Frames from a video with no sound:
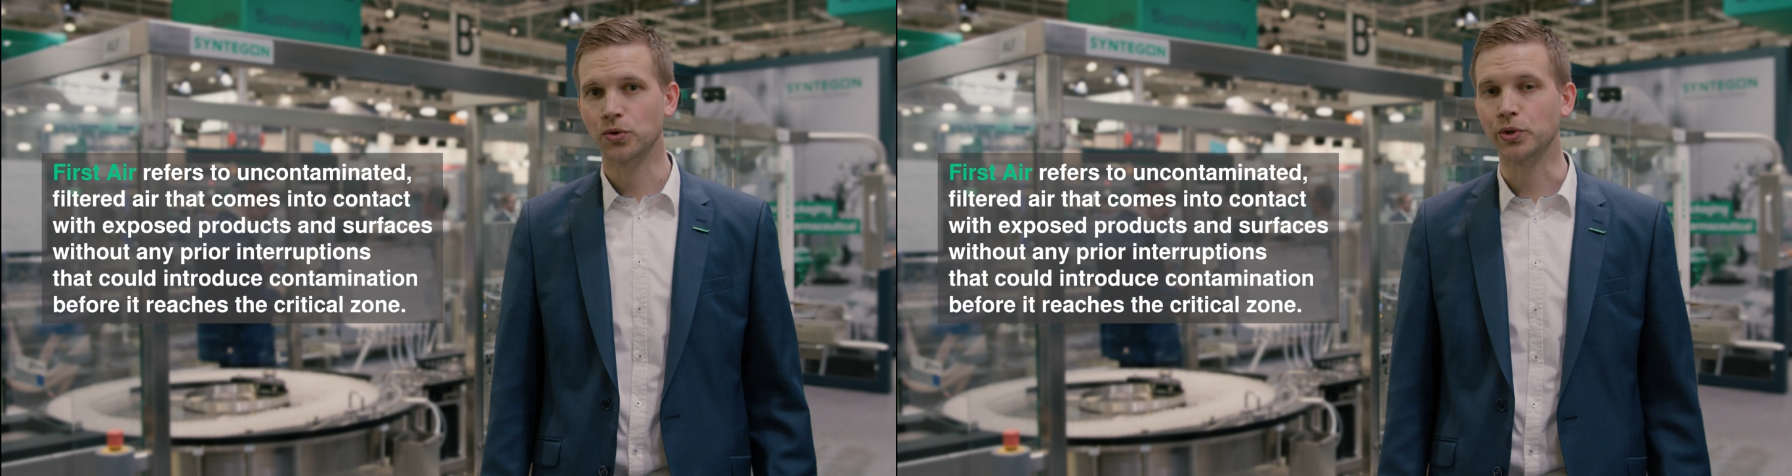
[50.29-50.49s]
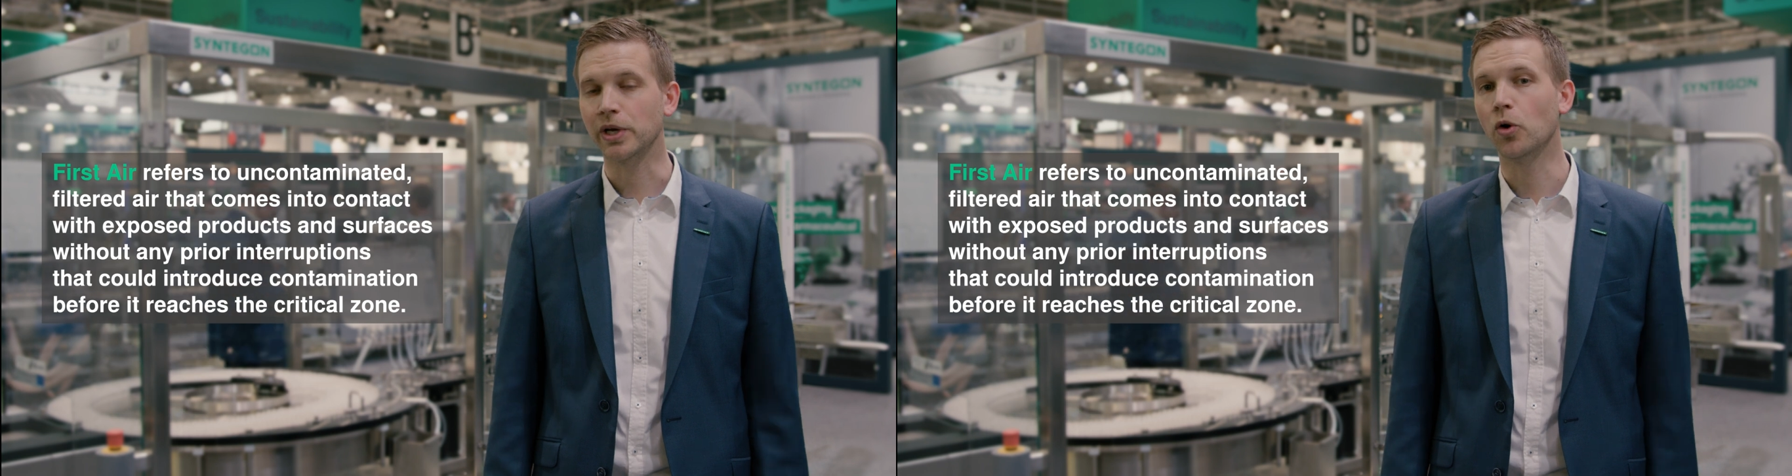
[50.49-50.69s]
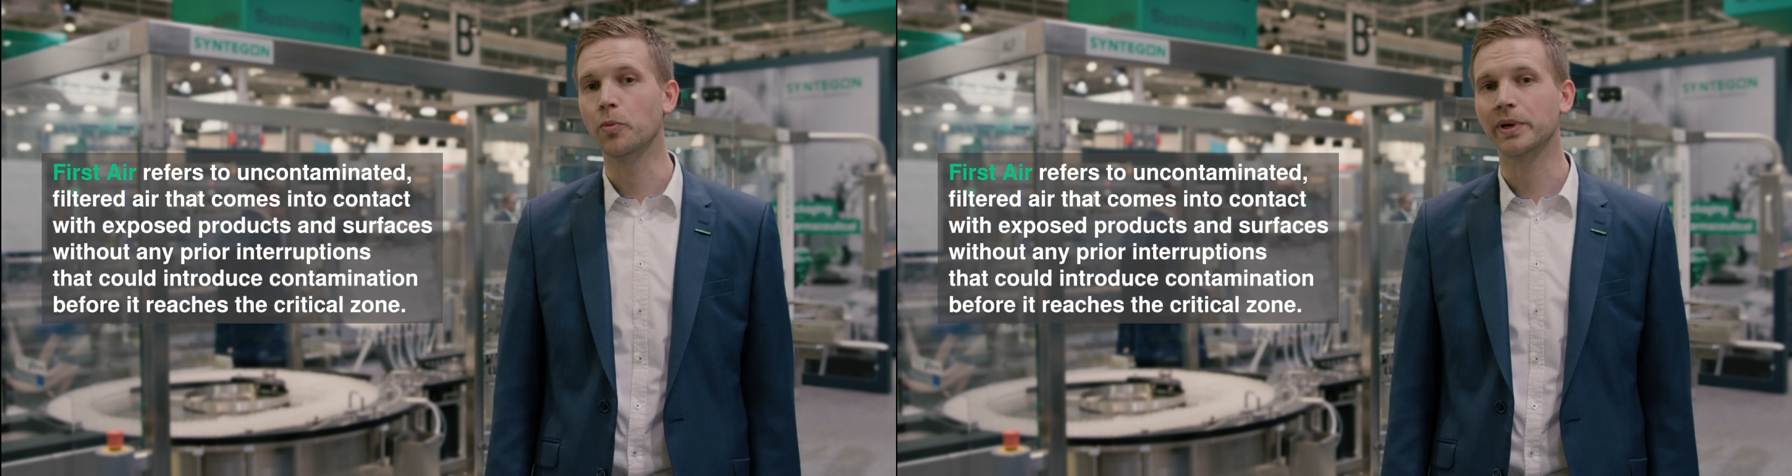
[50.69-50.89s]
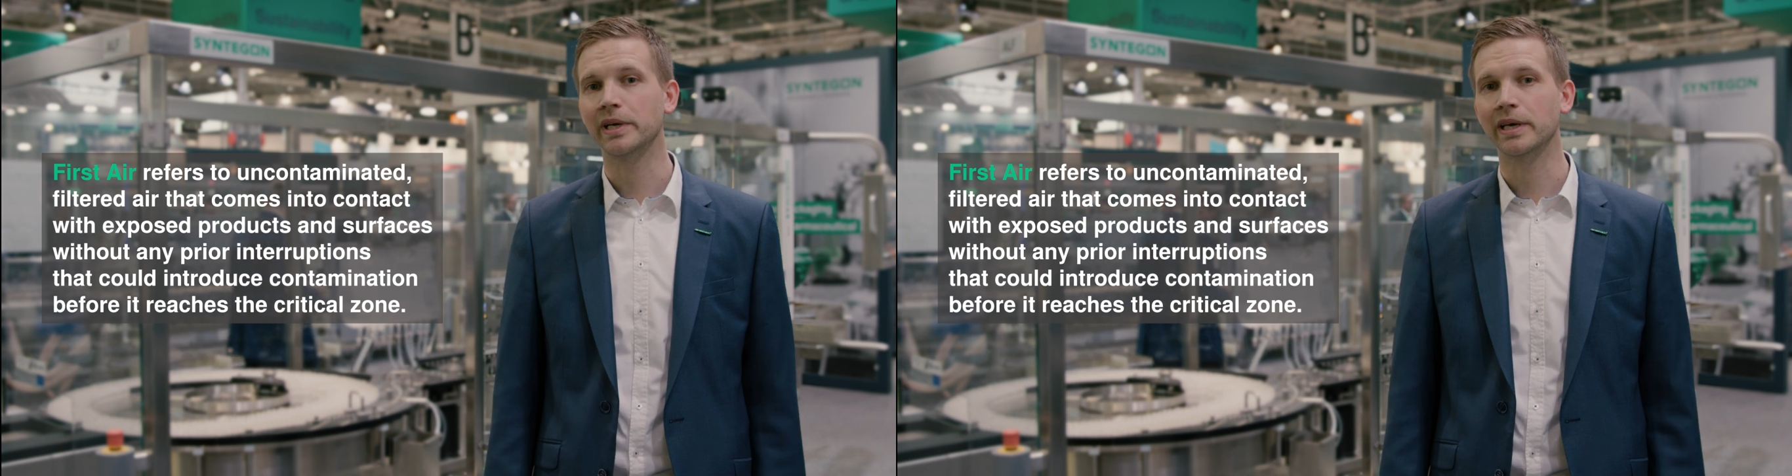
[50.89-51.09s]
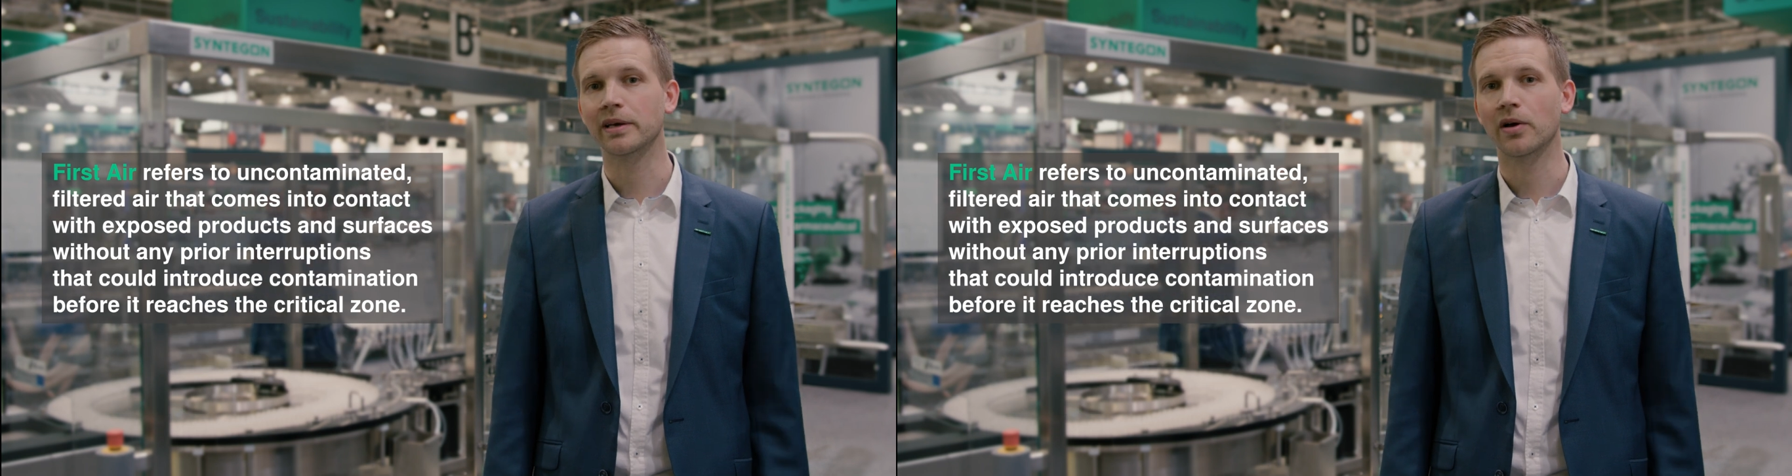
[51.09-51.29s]
to the
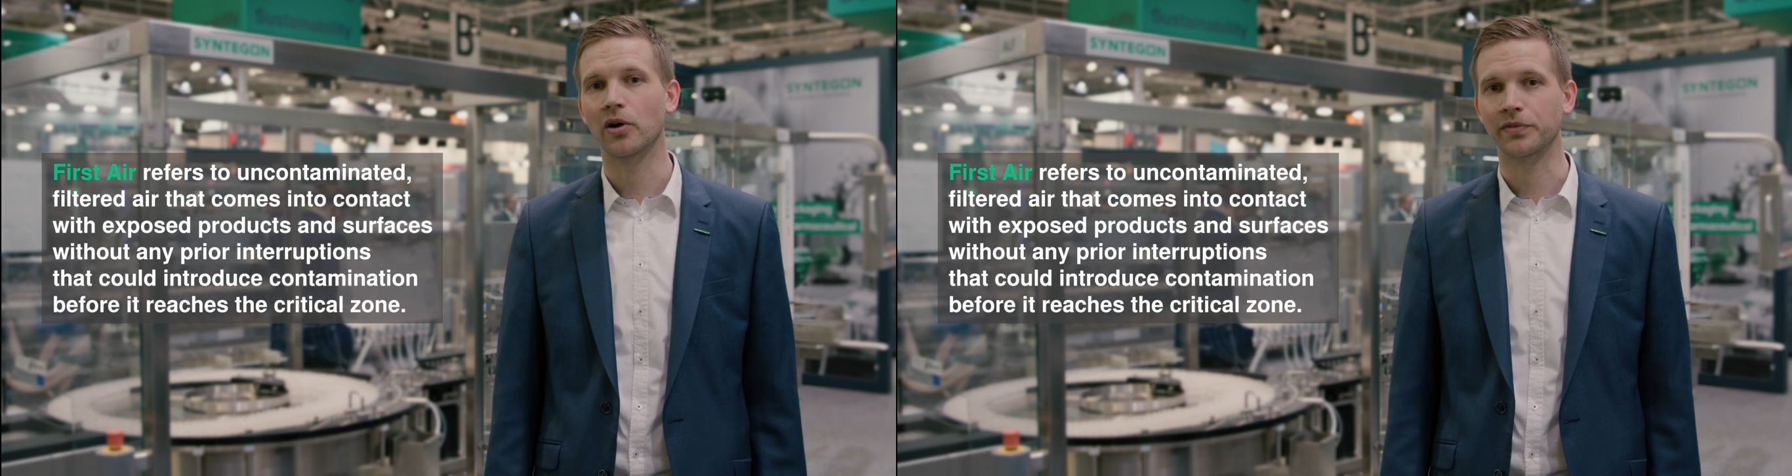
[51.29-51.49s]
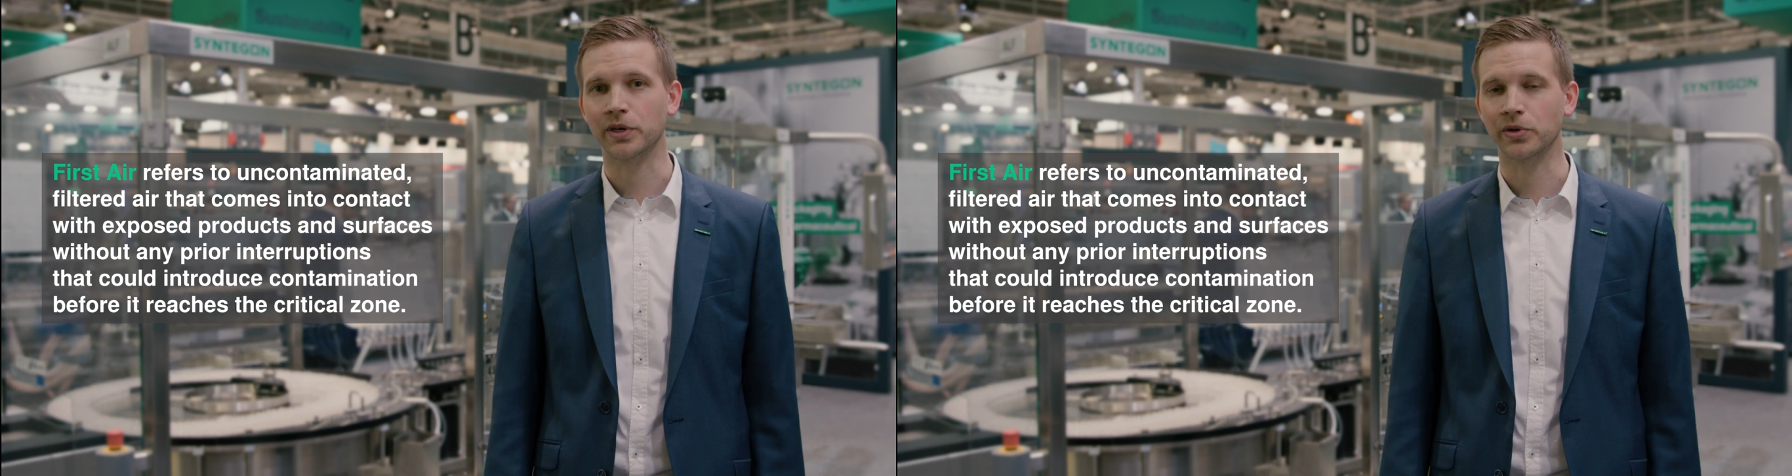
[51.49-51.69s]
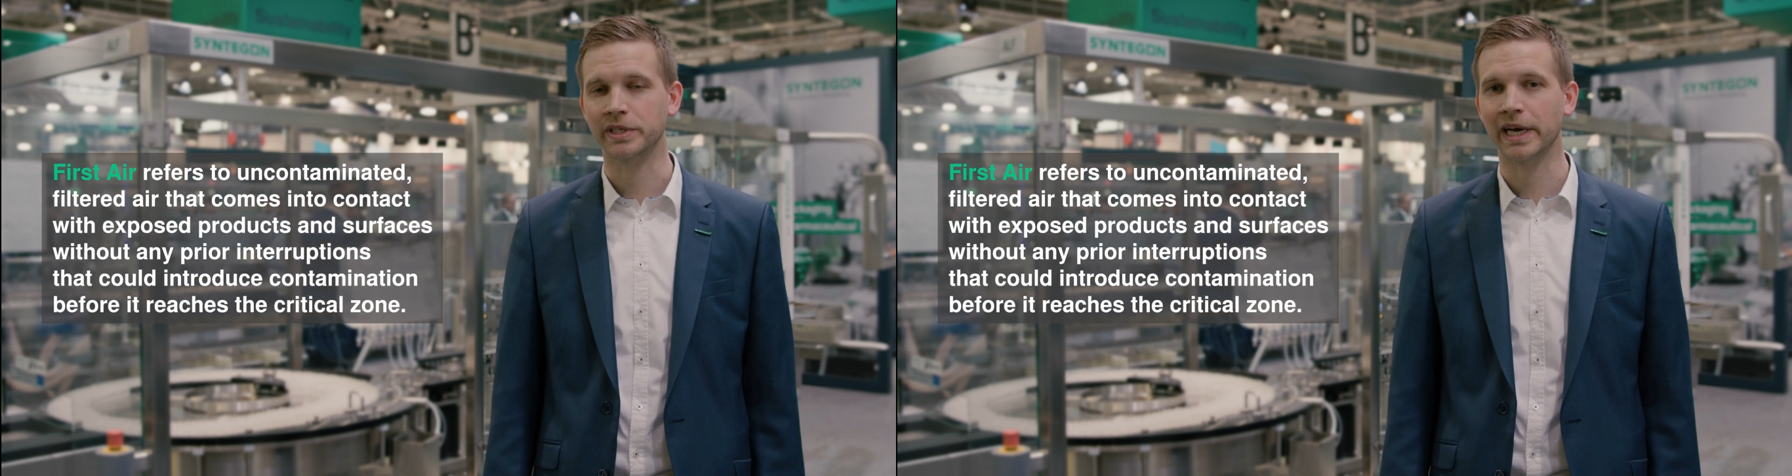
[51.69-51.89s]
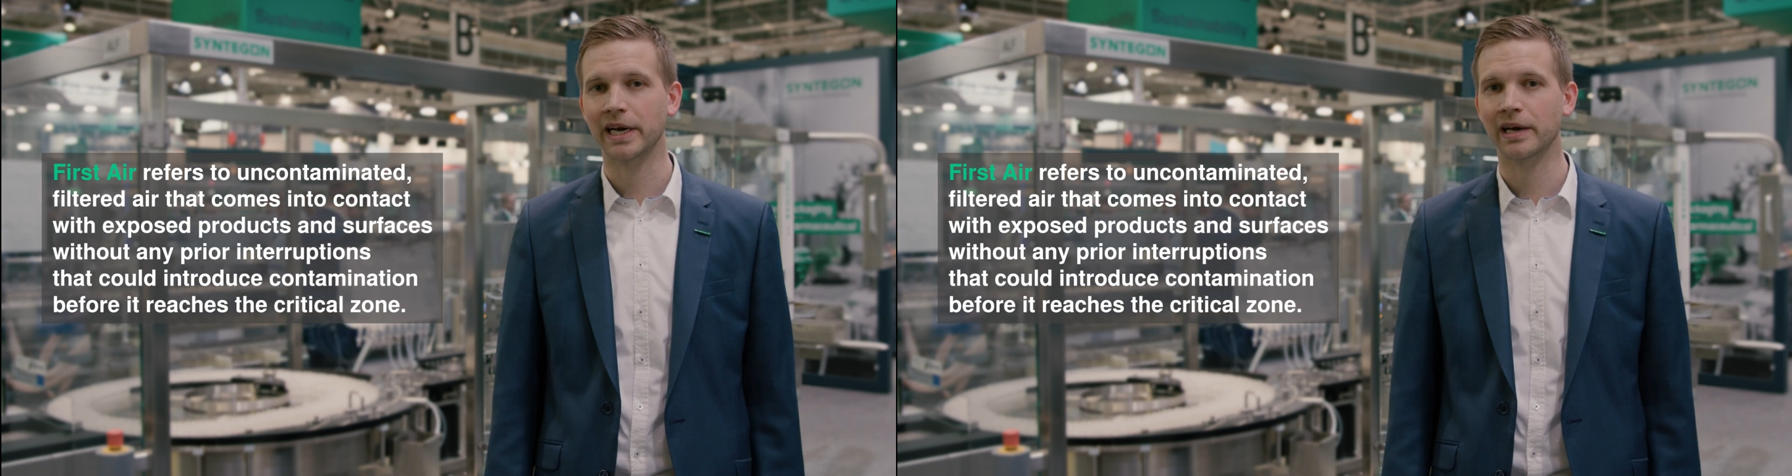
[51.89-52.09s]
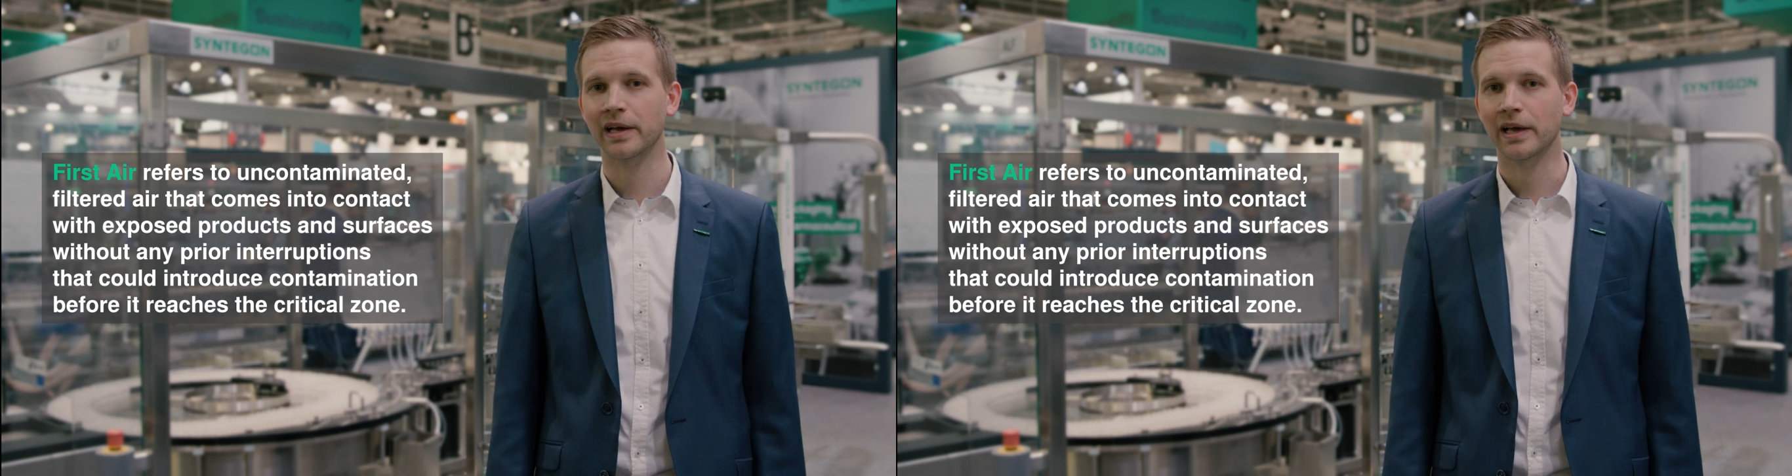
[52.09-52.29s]
opening of the
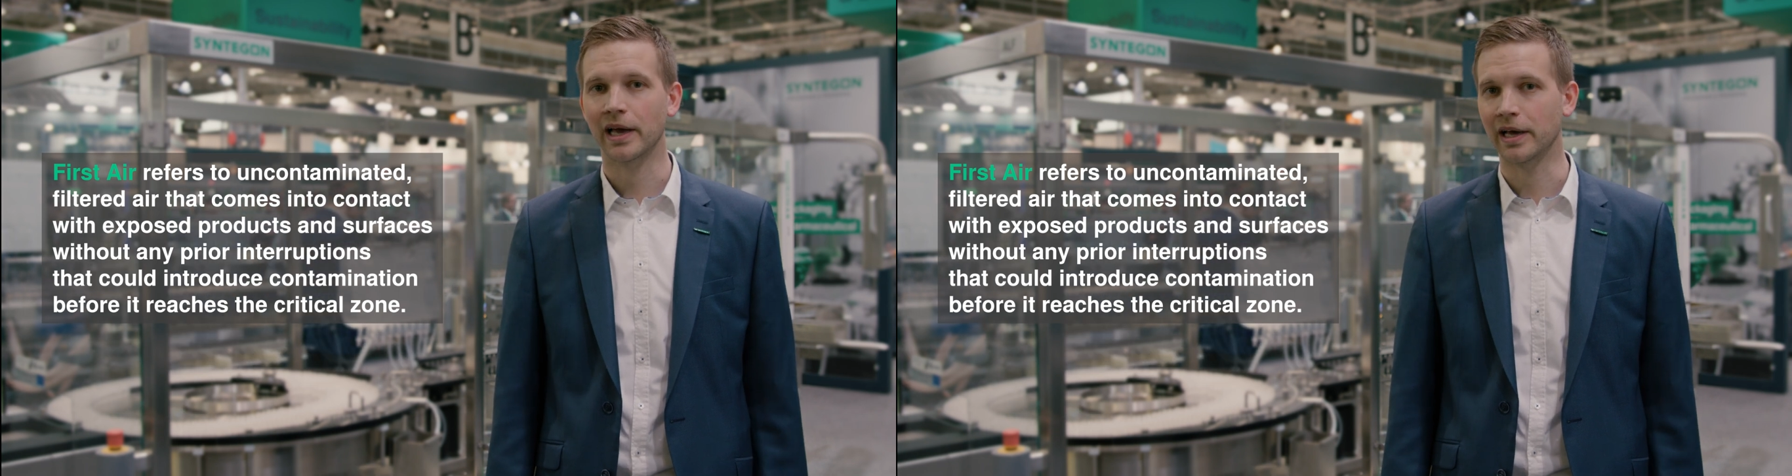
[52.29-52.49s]
container